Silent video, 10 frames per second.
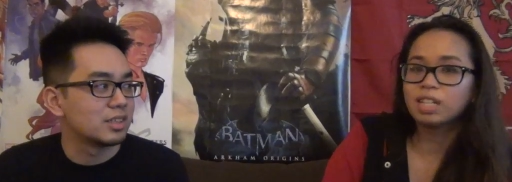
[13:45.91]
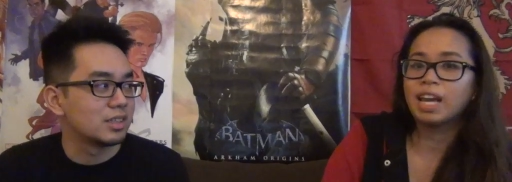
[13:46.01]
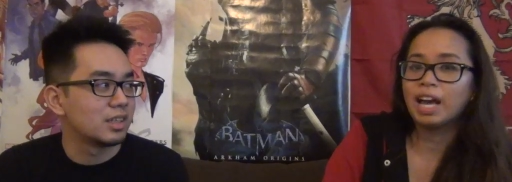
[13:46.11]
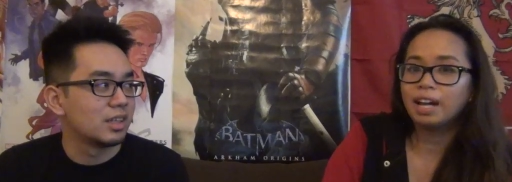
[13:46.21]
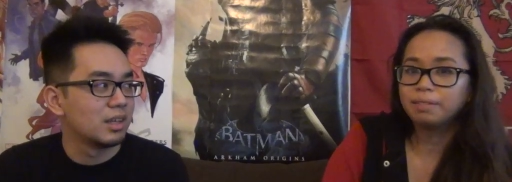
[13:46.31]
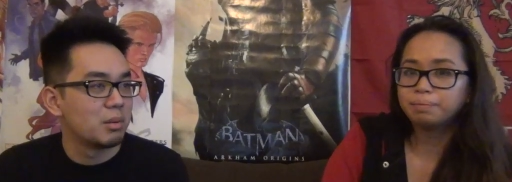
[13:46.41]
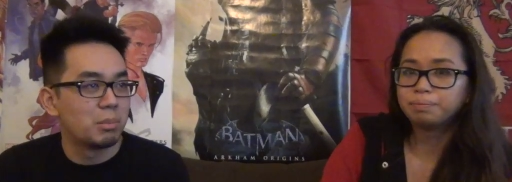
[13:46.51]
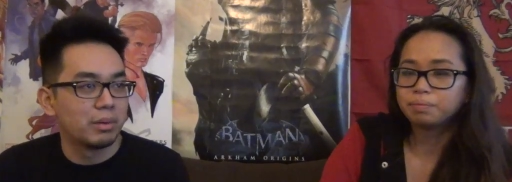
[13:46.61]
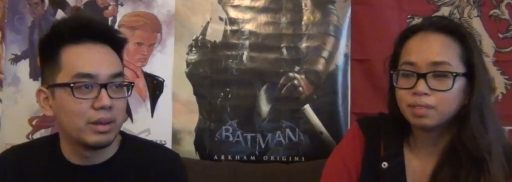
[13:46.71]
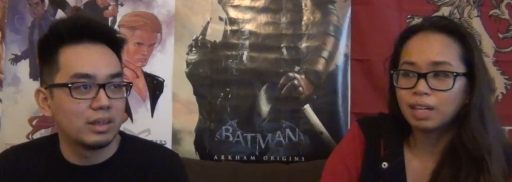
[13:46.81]
Speaker 1: Yeah.
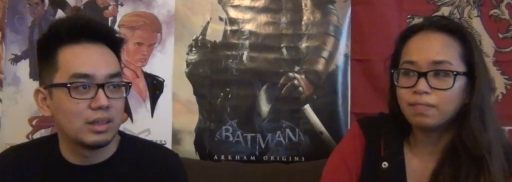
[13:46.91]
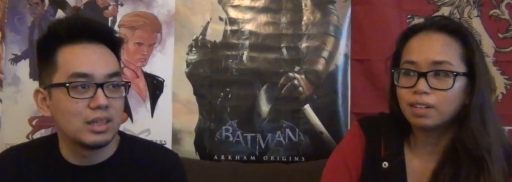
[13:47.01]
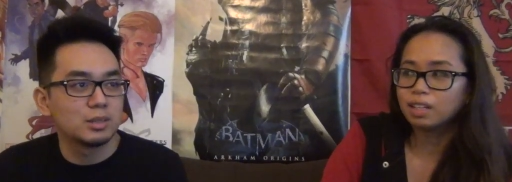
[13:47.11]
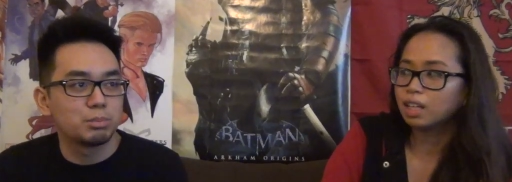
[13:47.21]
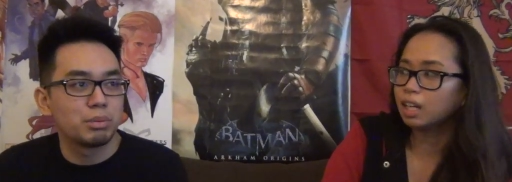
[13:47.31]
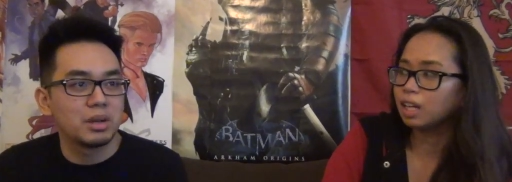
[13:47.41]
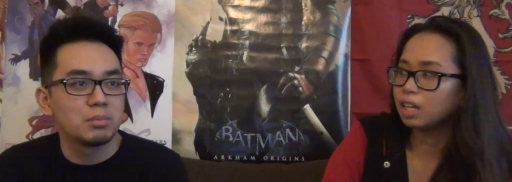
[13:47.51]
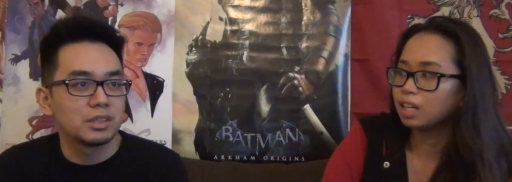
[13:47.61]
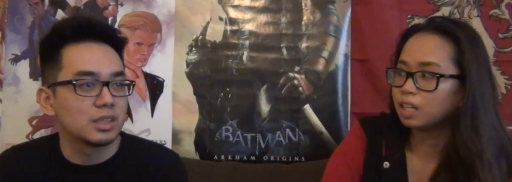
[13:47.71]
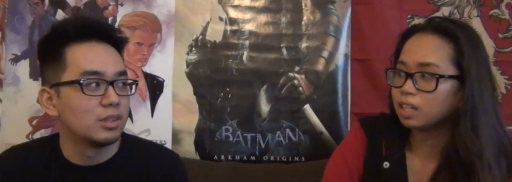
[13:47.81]
But definitely. he's pretty
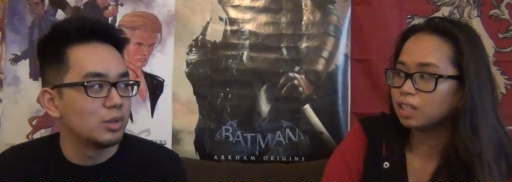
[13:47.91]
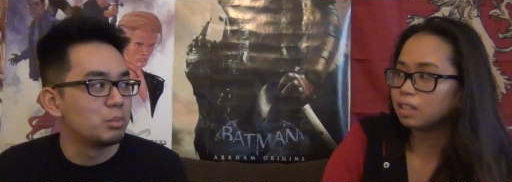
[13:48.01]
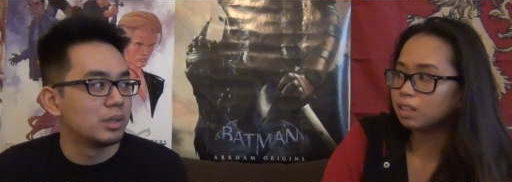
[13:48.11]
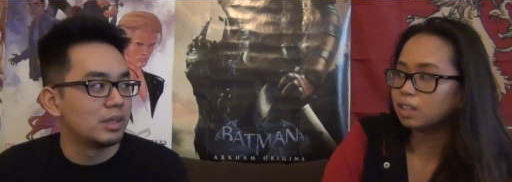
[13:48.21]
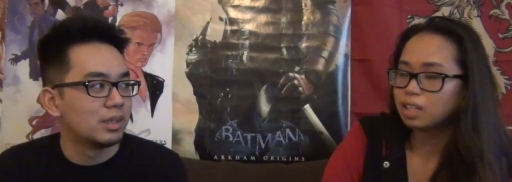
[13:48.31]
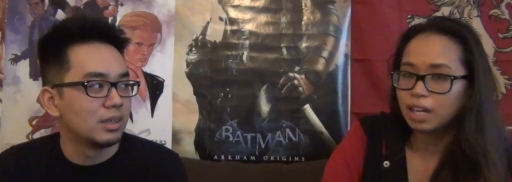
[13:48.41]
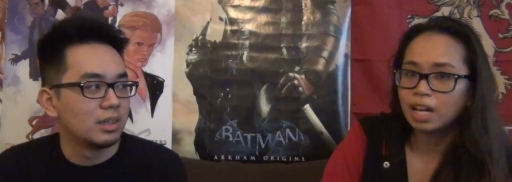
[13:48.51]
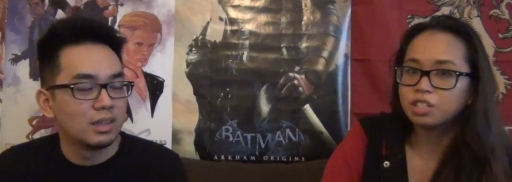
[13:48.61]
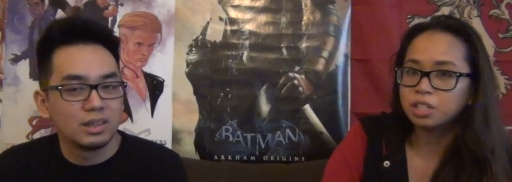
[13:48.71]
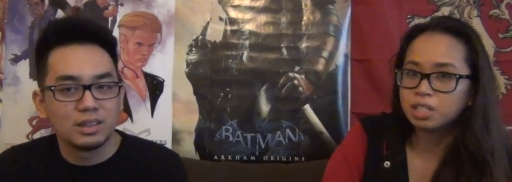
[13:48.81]
much a newbie.
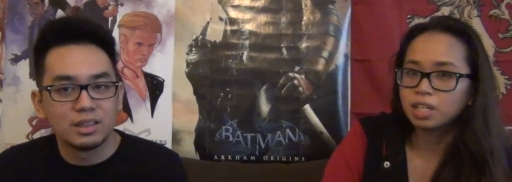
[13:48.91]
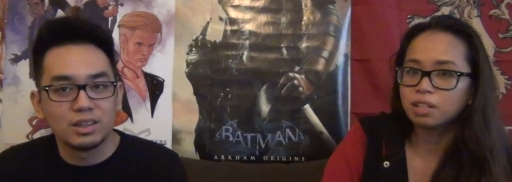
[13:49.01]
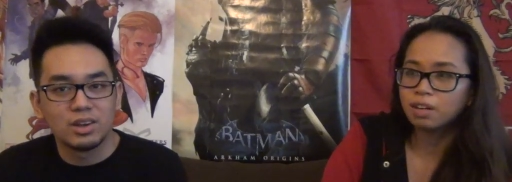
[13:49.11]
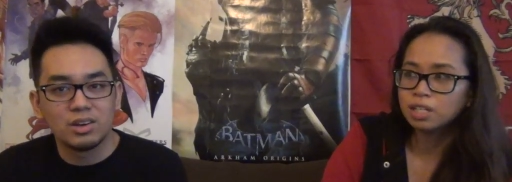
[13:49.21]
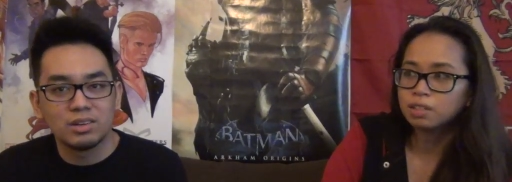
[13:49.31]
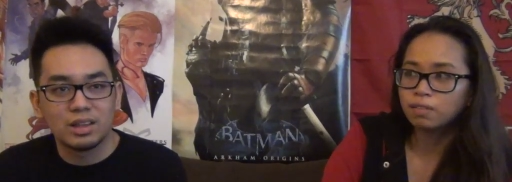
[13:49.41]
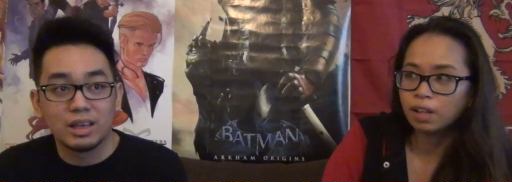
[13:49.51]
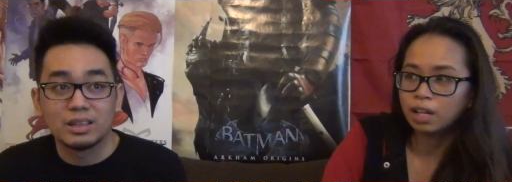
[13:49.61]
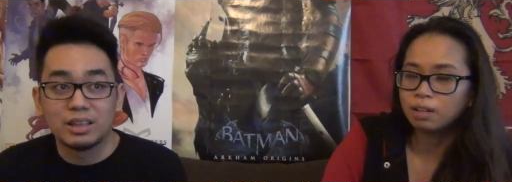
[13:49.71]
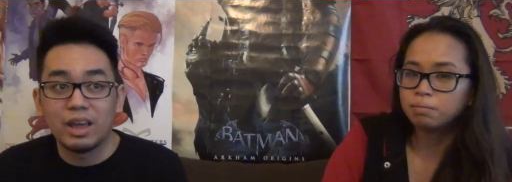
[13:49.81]
Yeah, just like the know? rest of
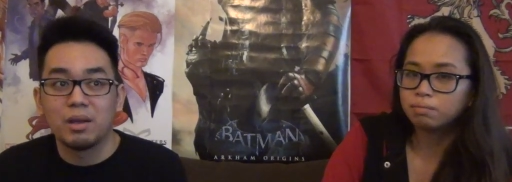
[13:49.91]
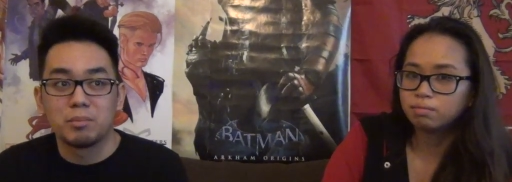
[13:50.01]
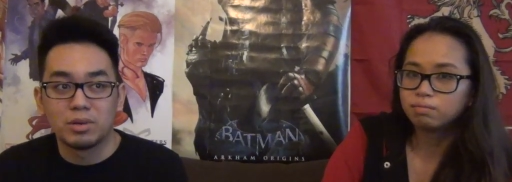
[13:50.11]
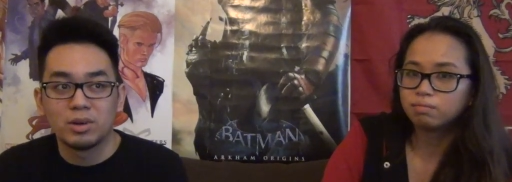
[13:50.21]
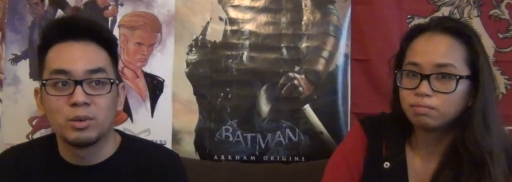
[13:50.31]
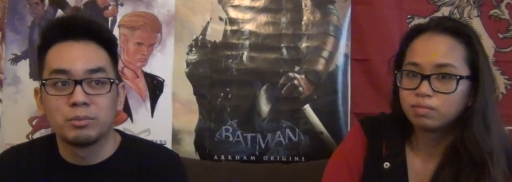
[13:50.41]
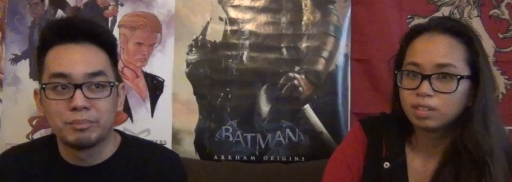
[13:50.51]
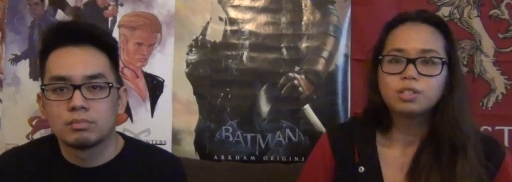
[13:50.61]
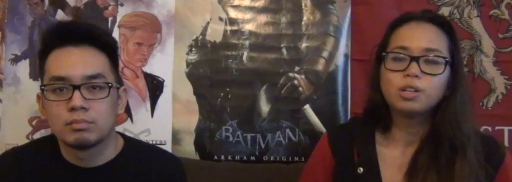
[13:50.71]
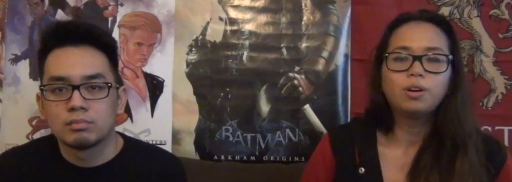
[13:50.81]
like, them. damn, bro.
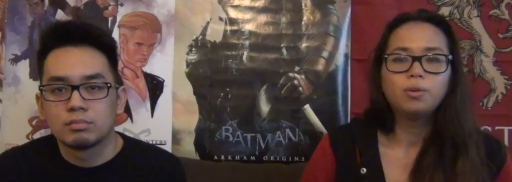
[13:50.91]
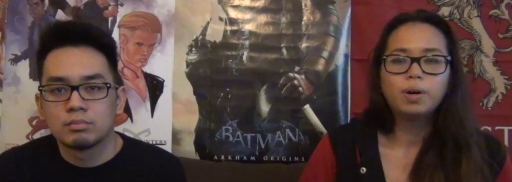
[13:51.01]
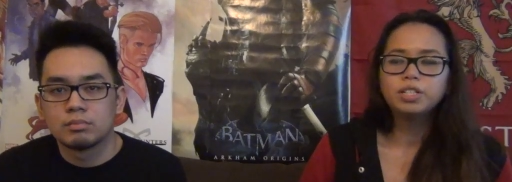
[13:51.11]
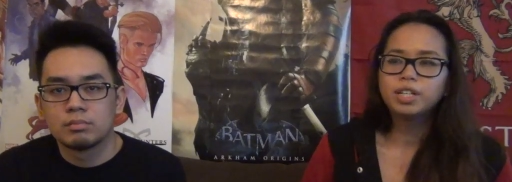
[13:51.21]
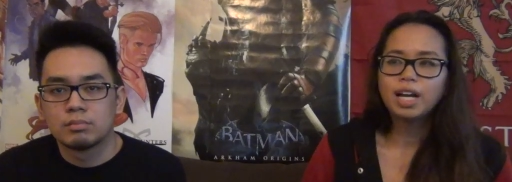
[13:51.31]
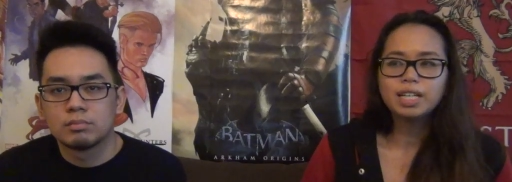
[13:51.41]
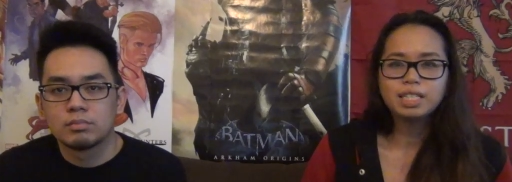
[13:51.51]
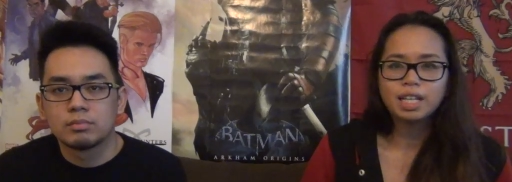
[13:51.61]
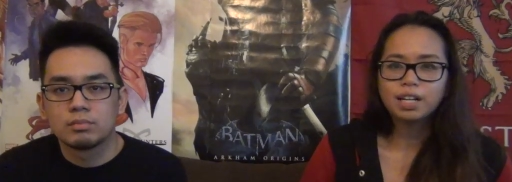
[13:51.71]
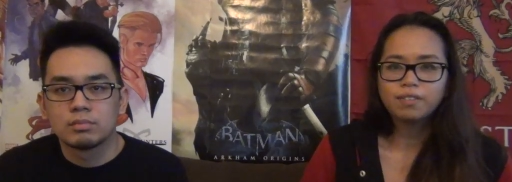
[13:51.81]
Speaker 2: So, what'd you guys
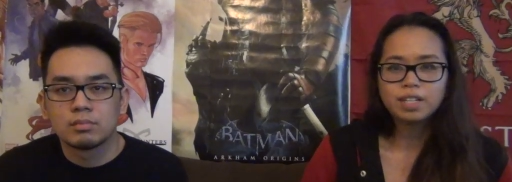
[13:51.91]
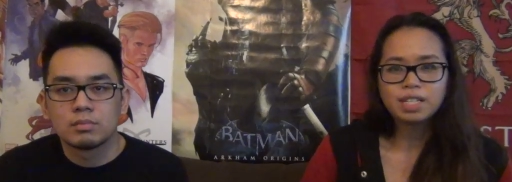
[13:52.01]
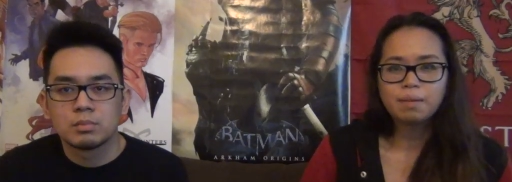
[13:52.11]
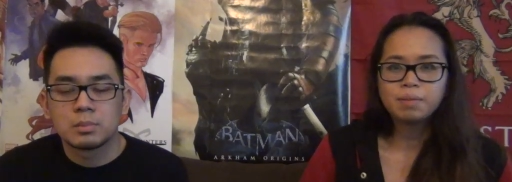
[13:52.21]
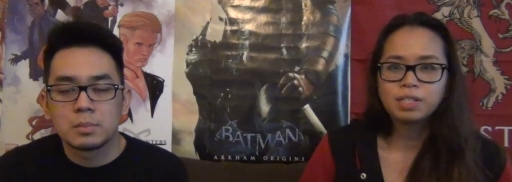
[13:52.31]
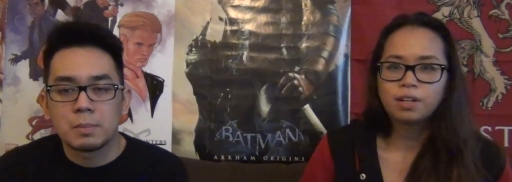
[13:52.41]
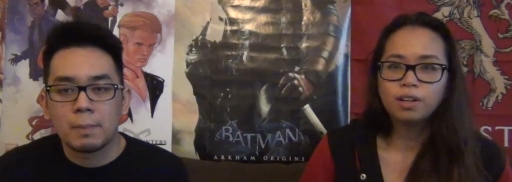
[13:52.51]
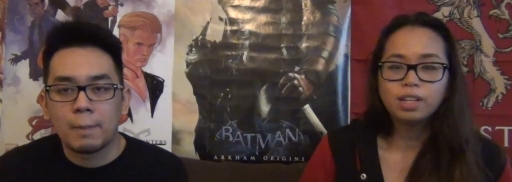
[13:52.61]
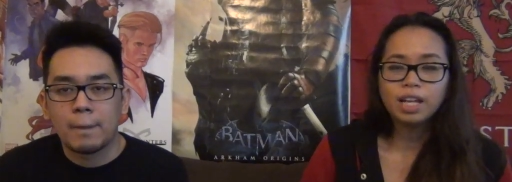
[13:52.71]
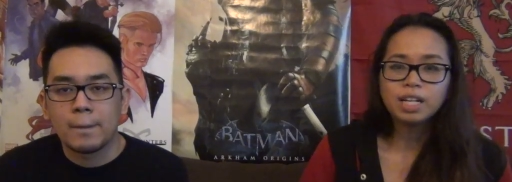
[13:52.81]
think of this
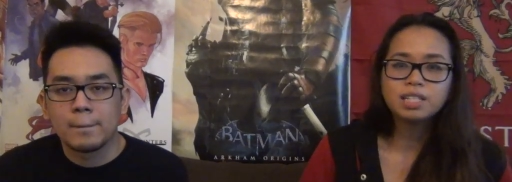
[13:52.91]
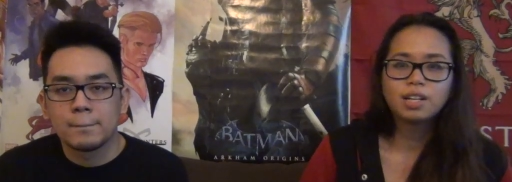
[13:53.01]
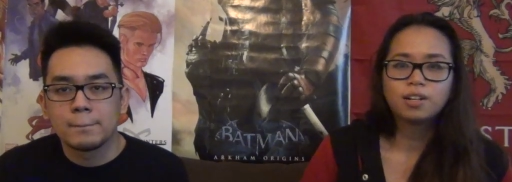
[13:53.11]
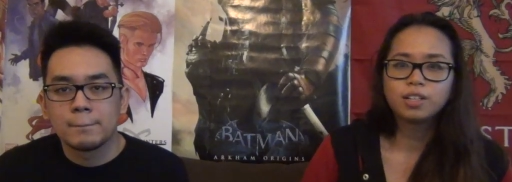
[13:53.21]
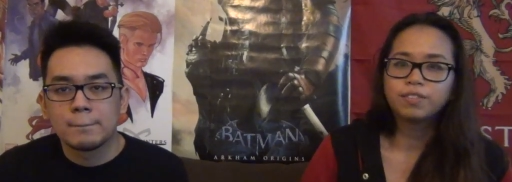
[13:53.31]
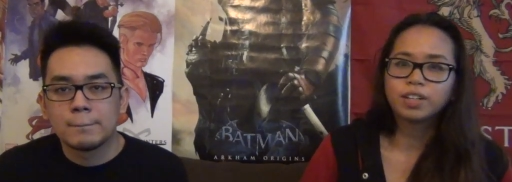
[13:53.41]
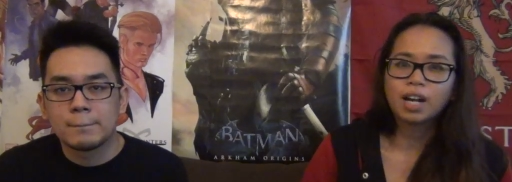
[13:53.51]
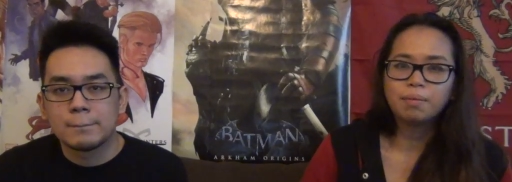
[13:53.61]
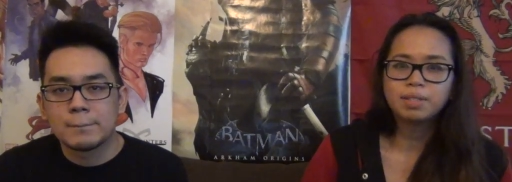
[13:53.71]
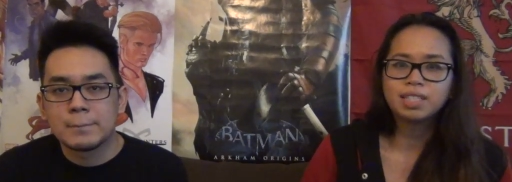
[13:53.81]
episode? Let us know. Leave your
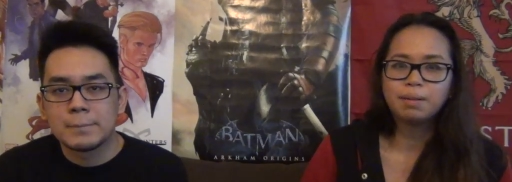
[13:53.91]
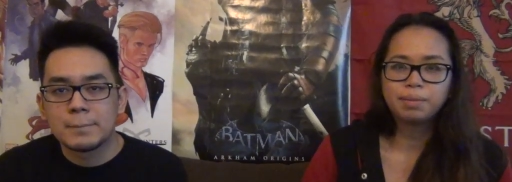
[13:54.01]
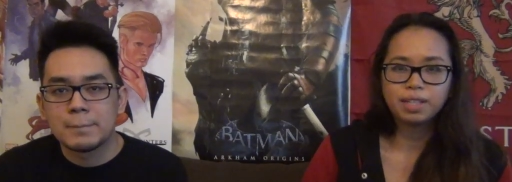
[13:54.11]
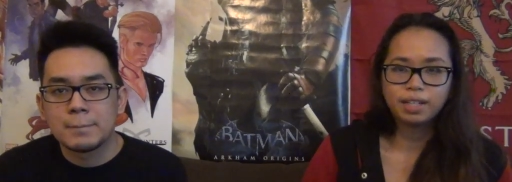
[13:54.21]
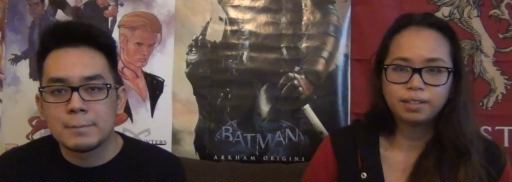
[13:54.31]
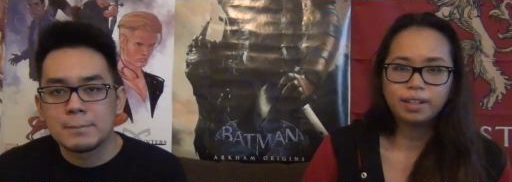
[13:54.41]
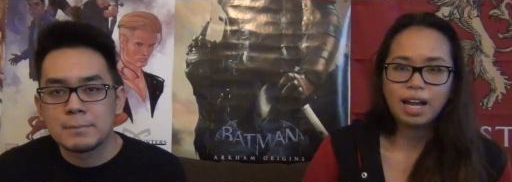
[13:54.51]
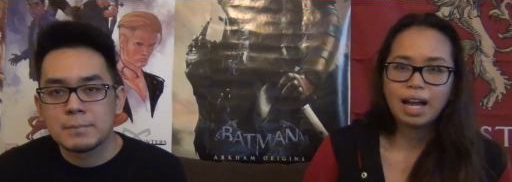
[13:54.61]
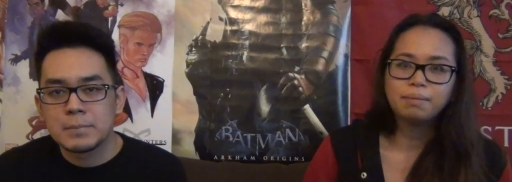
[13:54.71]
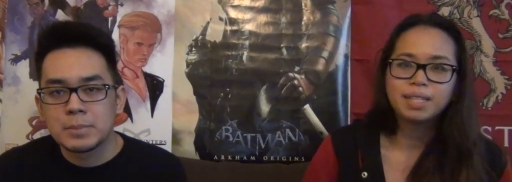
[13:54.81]
comments down below.
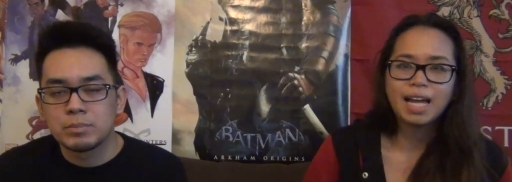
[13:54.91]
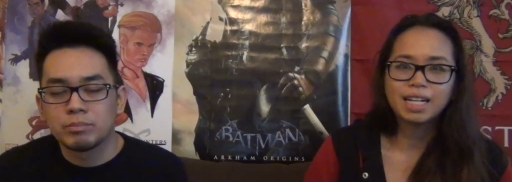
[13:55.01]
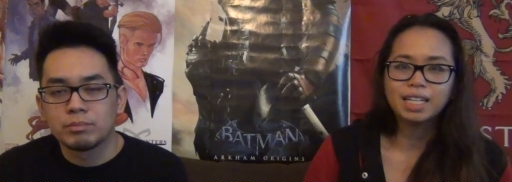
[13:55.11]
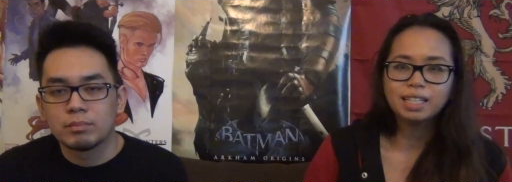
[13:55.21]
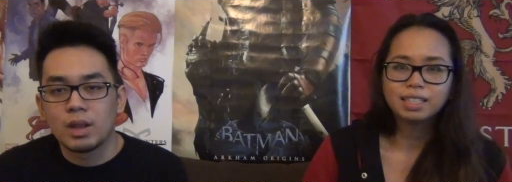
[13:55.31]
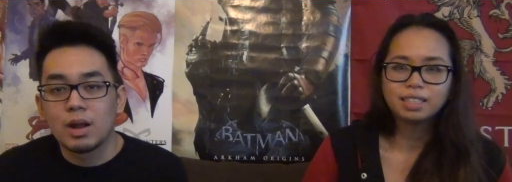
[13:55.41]
I'm Danii.